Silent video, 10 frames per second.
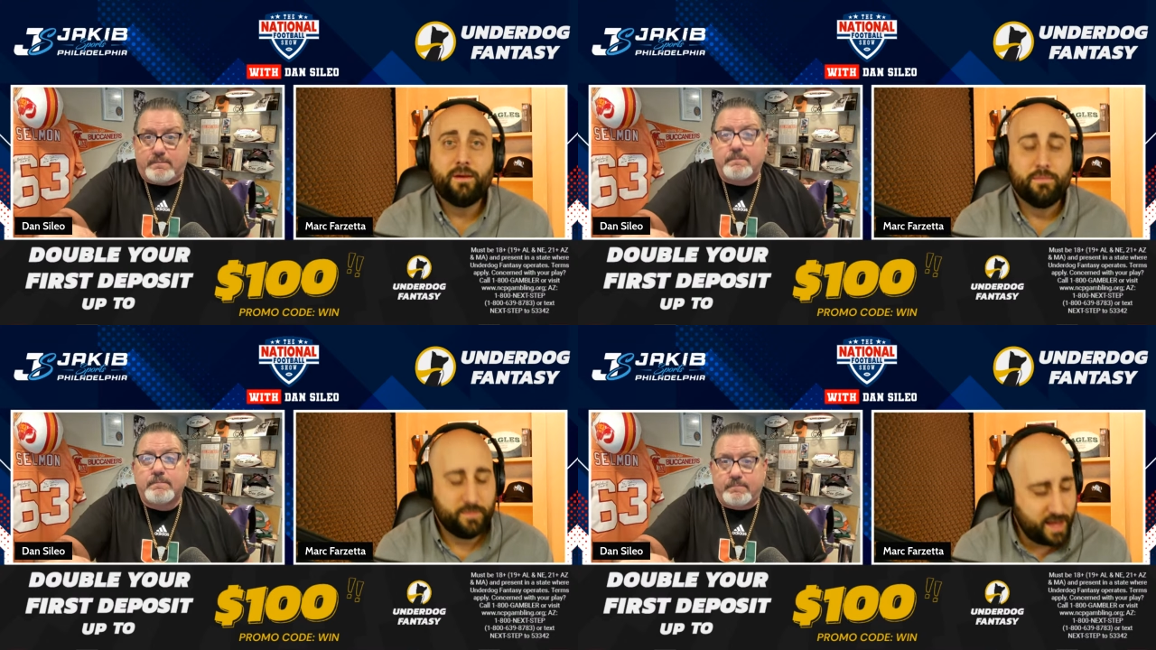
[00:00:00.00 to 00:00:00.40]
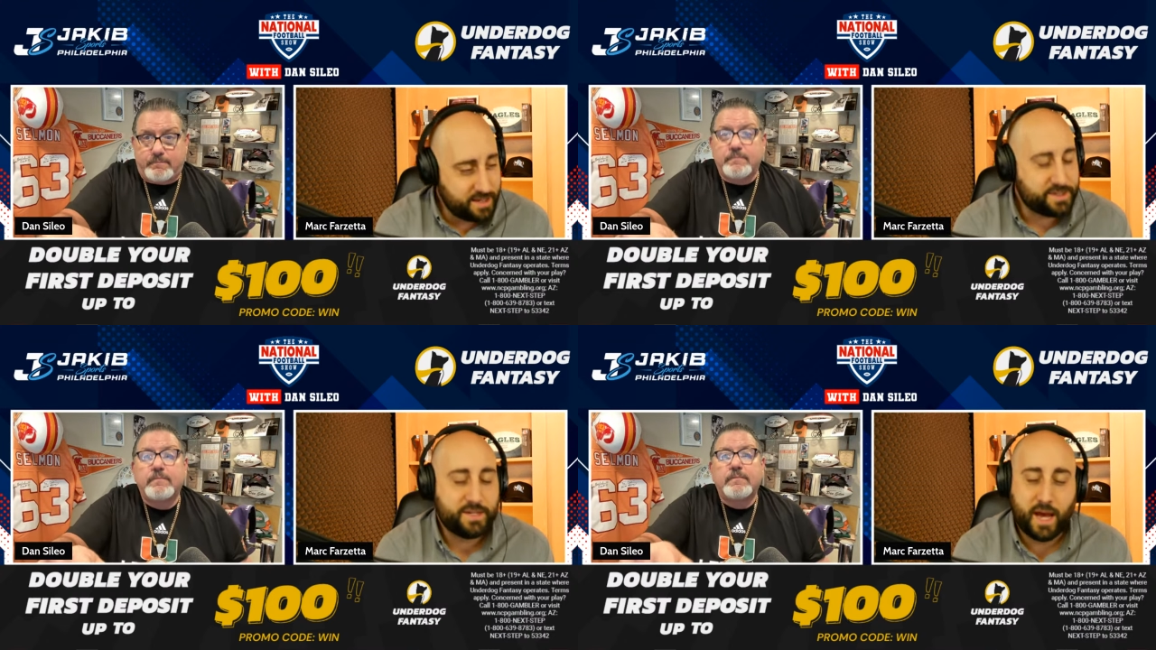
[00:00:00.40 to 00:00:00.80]

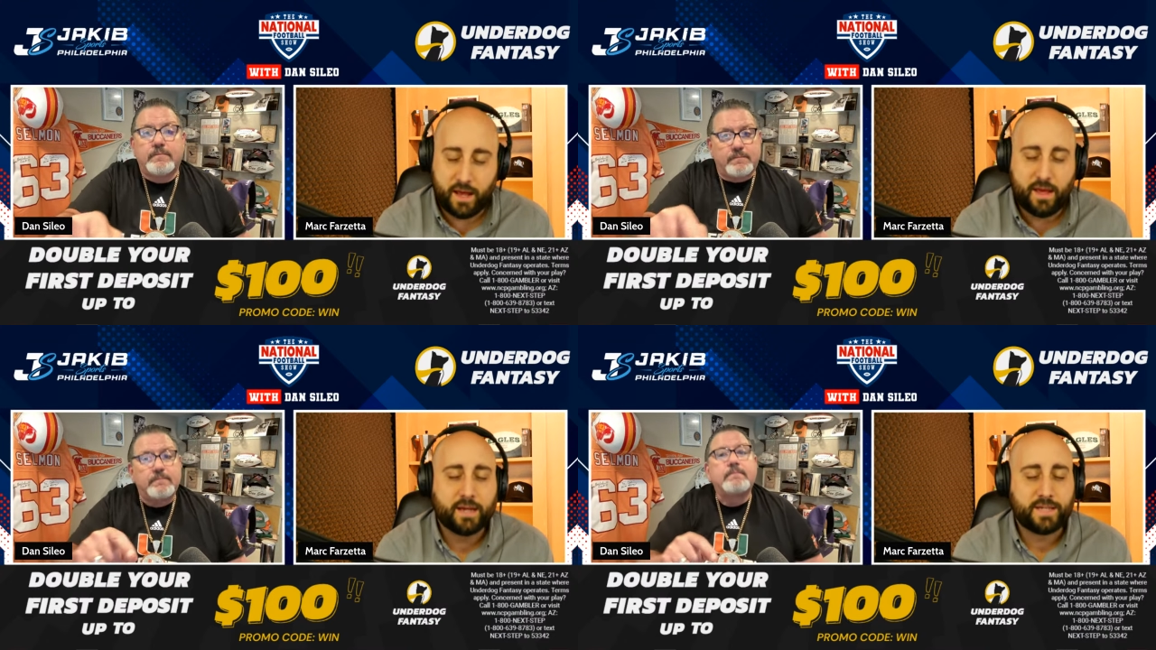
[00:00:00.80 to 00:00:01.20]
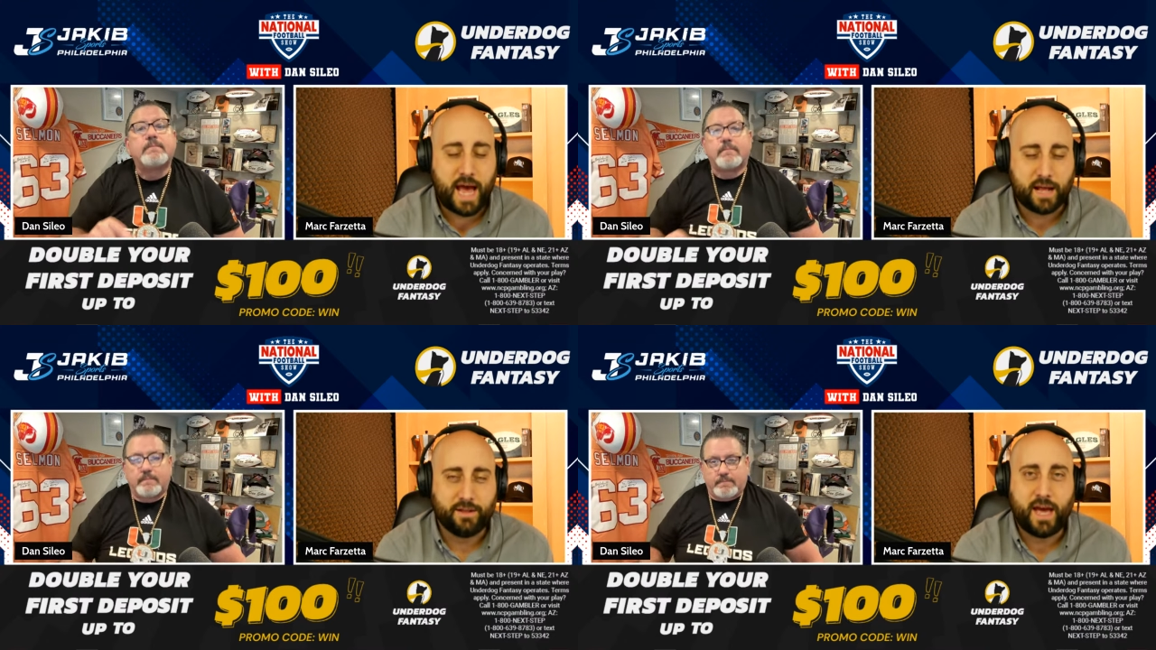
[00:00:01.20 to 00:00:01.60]
Speaker 1: It's it,
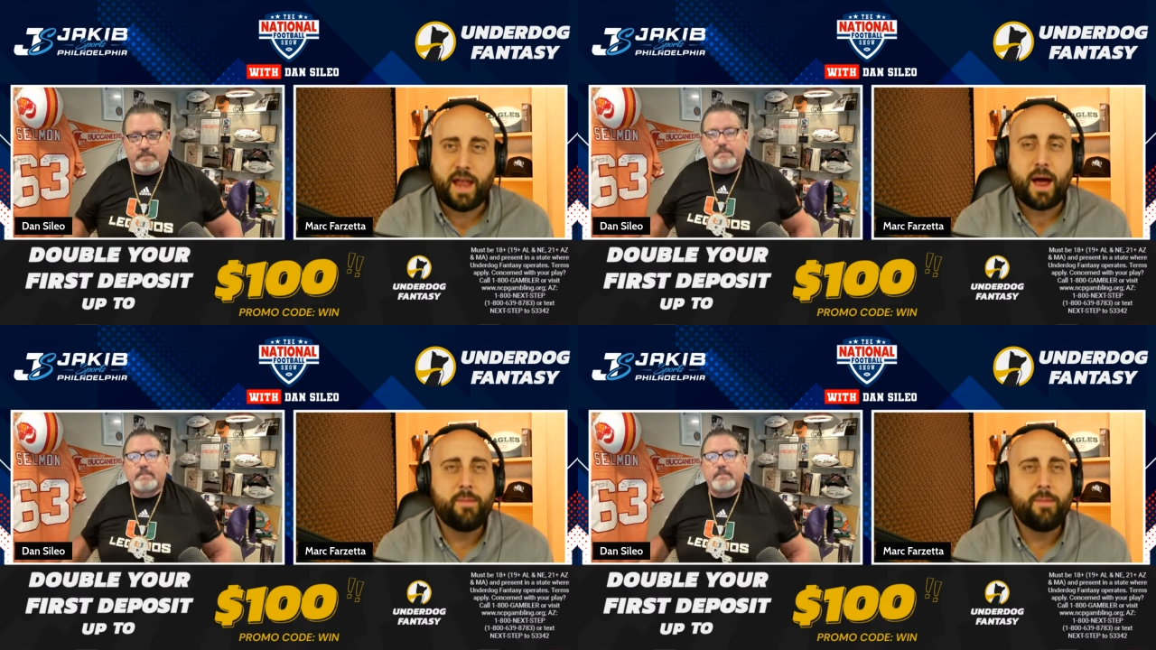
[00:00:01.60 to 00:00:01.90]
exactly. And I mean,